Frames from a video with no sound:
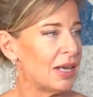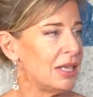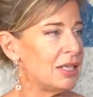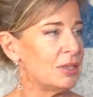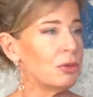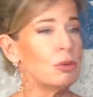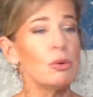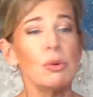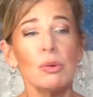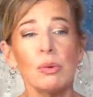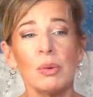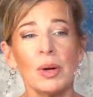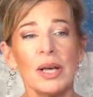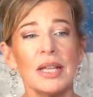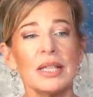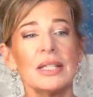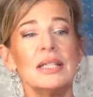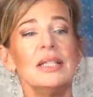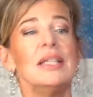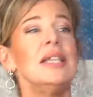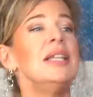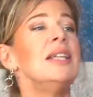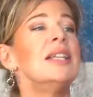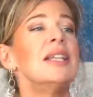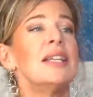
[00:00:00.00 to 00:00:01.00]
He's always
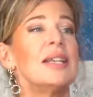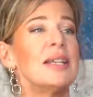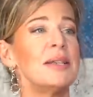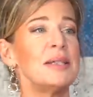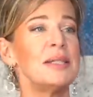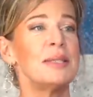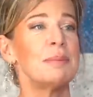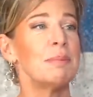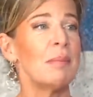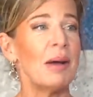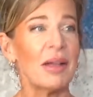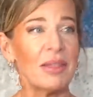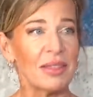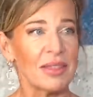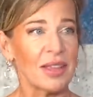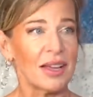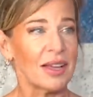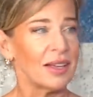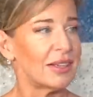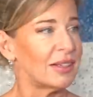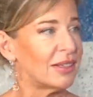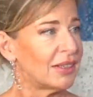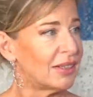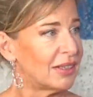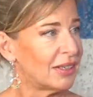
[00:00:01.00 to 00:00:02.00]
needed his
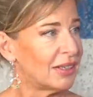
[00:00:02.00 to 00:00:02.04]
mother.